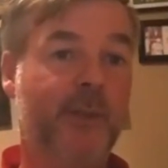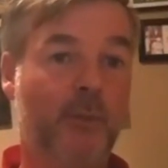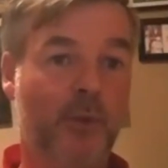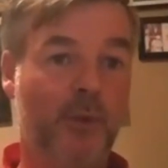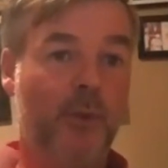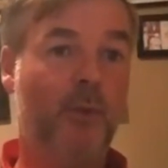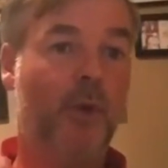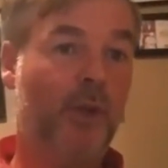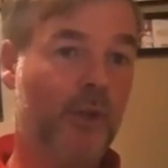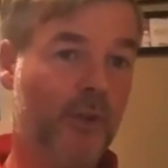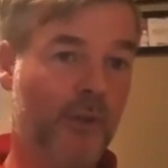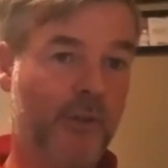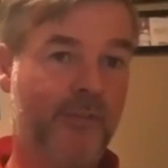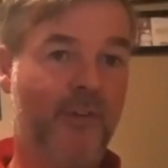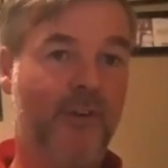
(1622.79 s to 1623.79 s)
They want to work
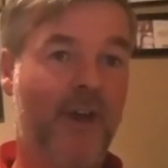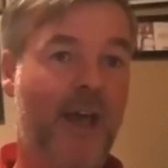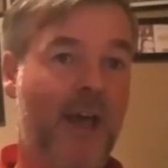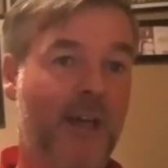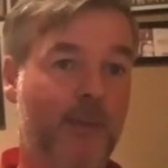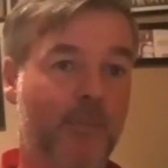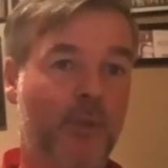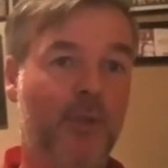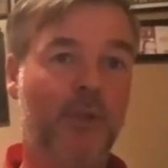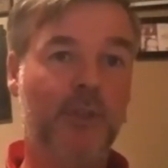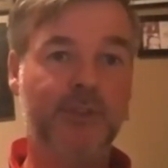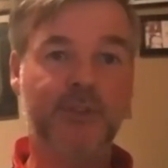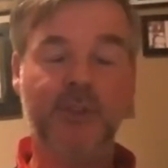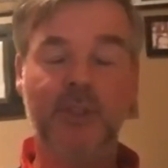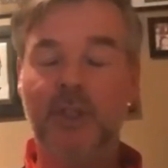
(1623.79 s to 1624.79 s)
on their variety
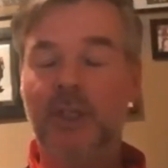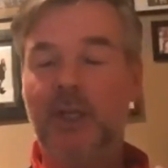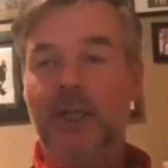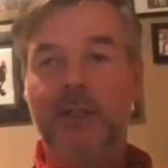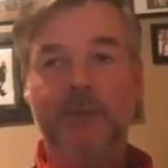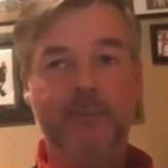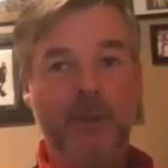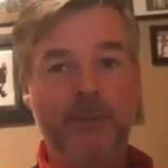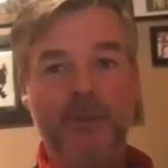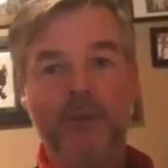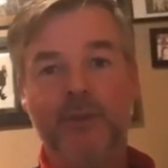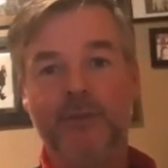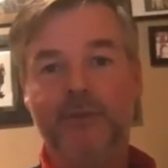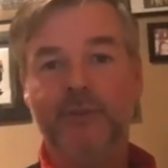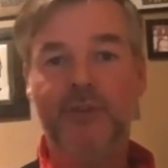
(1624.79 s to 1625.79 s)
balls. You've maybe
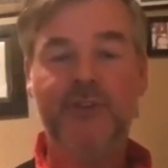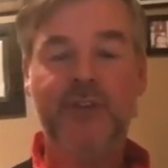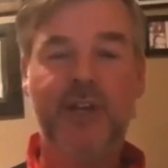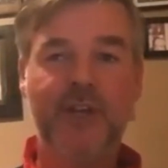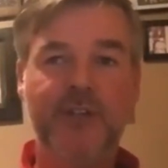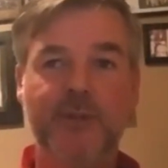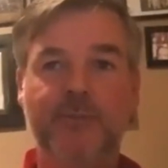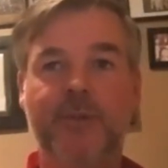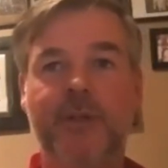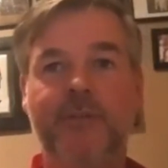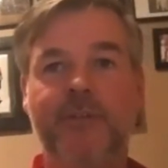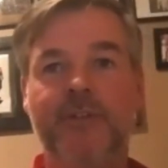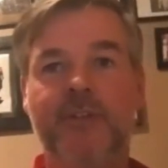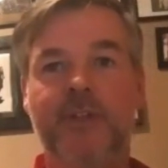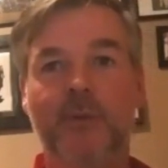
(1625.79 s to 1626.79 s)
done a few sessions
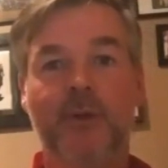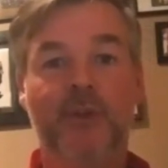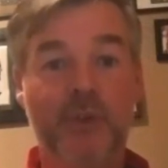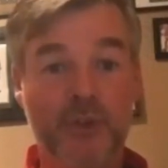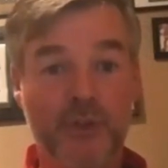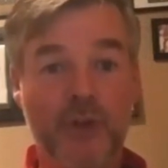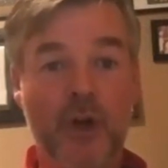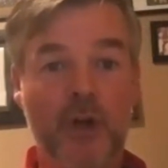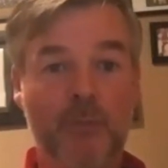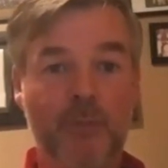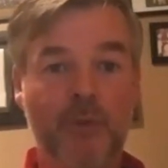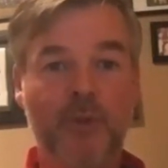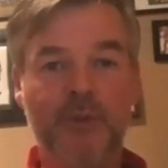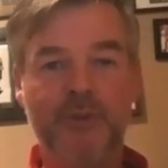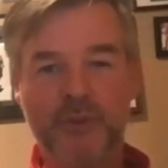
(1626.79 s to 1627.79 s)
previously with their stock
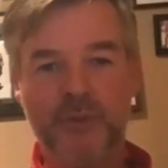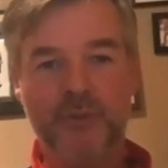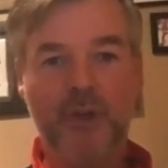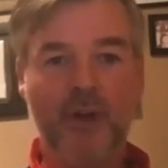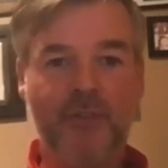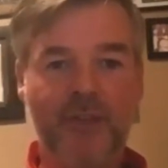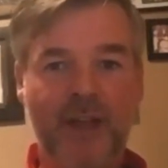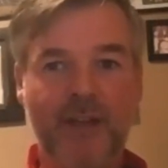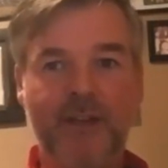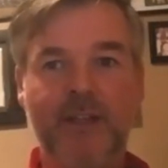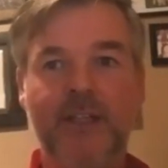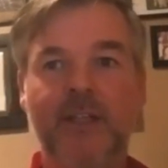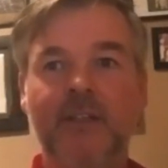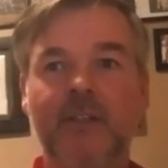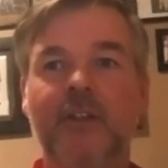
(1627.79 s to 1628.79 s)
balls, so they've got that
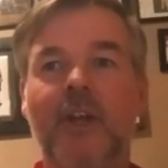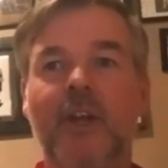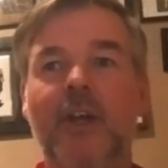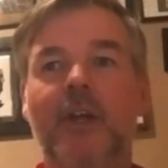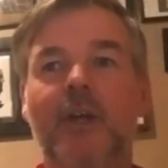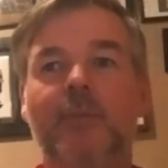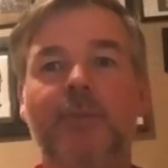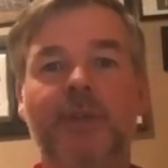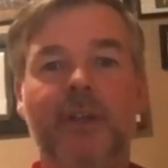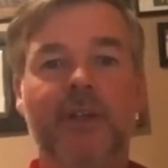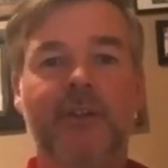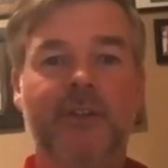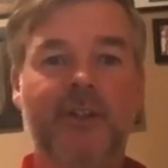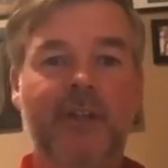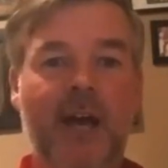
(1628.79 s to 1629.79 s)
nailed.
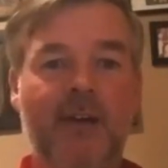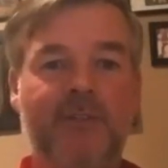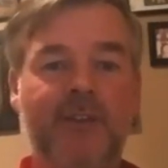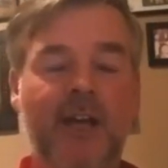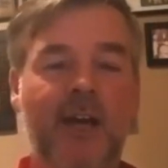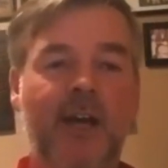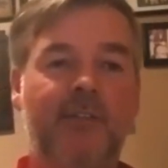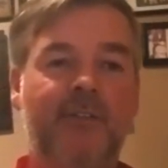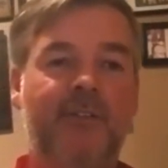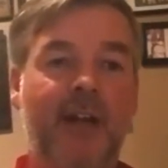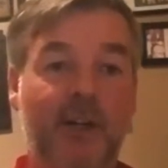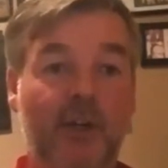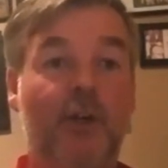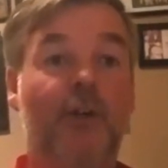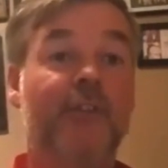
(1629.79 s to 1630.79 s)
But you have to have
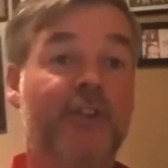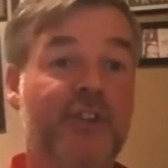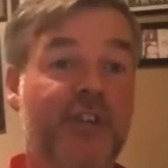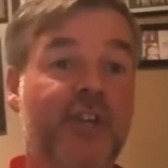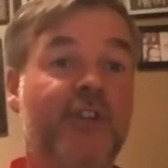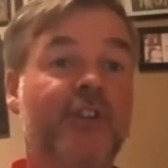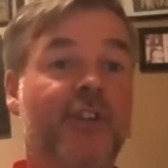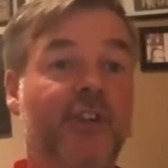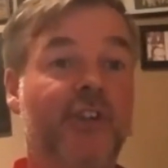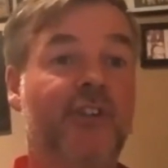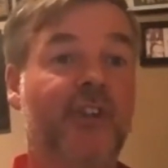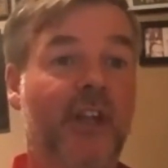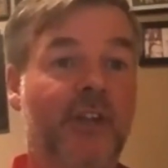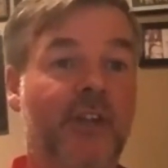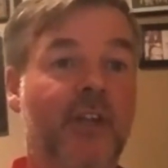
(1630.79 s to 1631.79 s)
that conversation
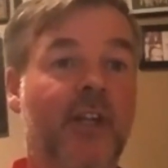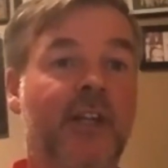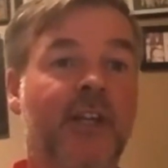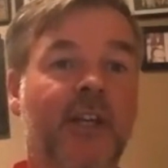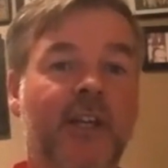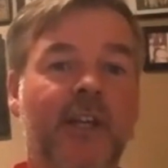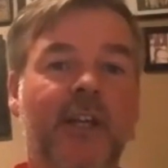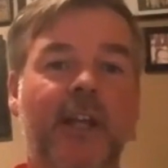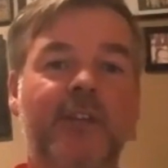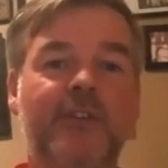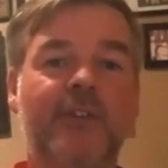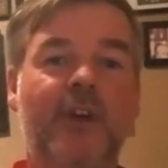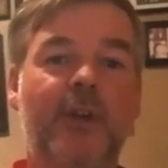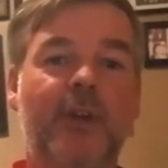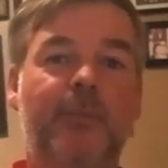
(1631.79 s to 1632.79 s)
continually.
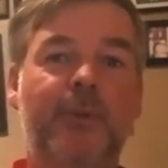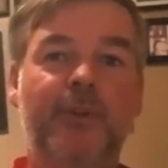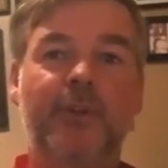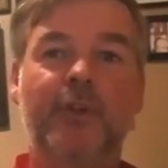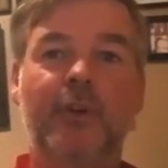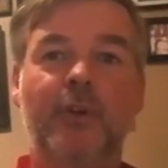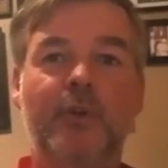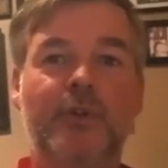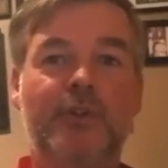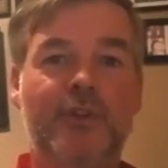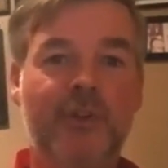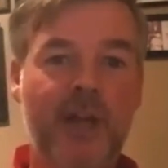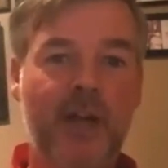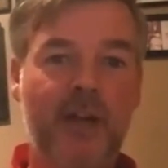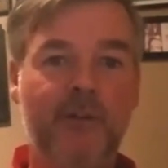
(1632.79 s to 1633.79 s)
It's not about the coach
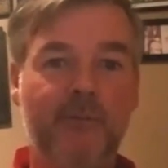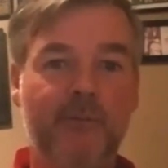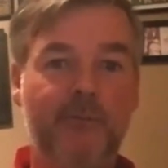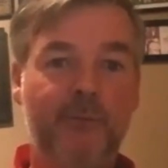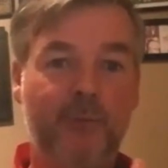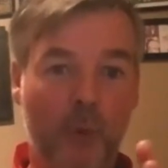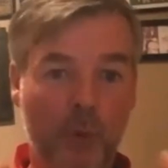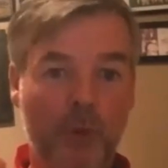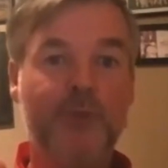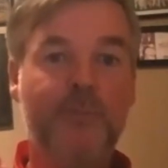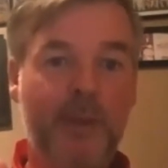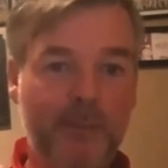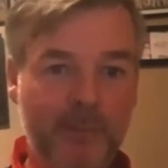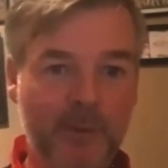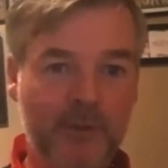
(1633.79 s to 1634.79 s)
trying to force
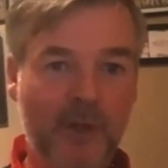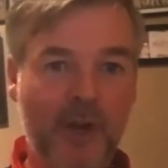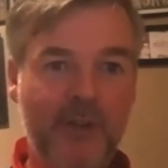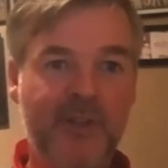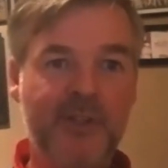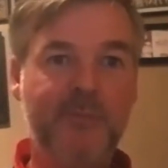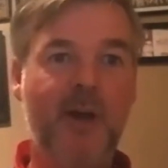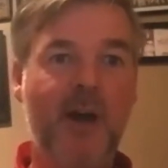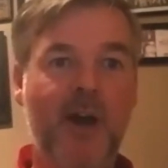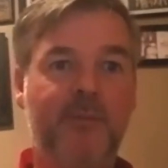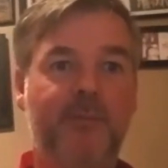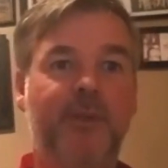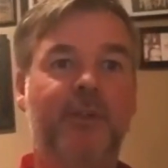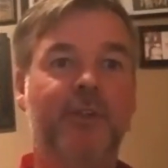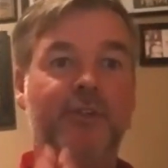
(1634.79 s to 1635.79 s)
people down this
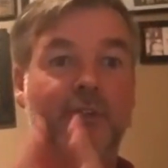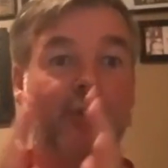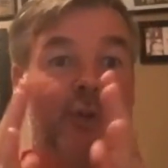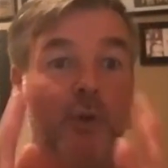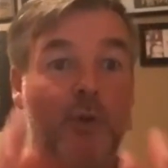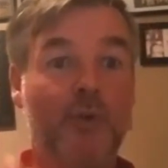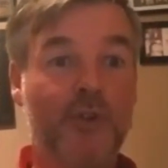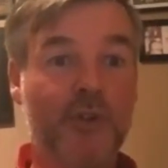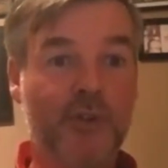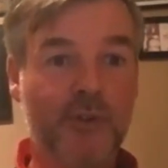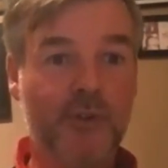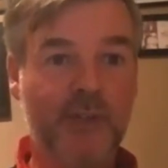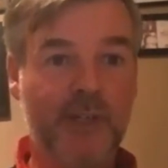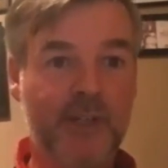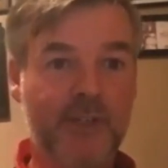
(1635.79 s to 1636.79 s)
path because the
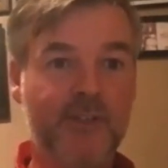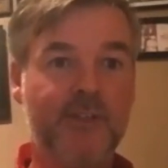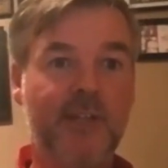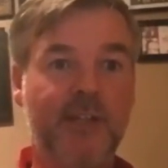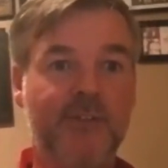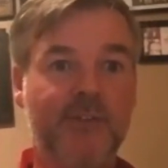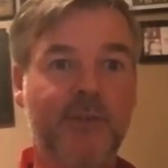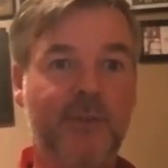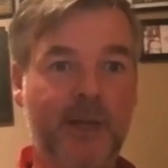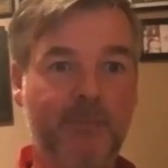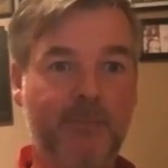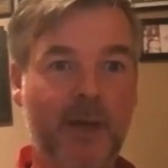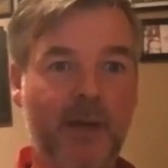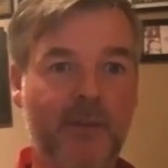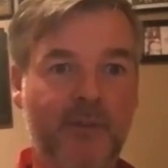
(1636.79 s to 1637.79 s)
coach thinks that's the right
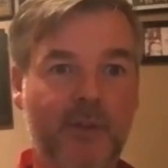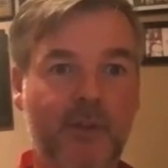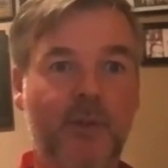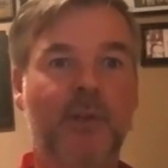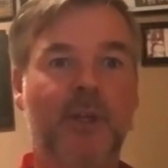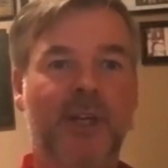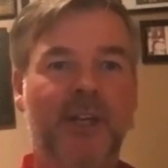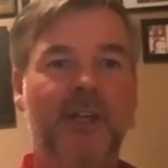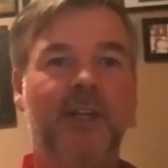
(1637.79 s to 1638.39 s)
path to go.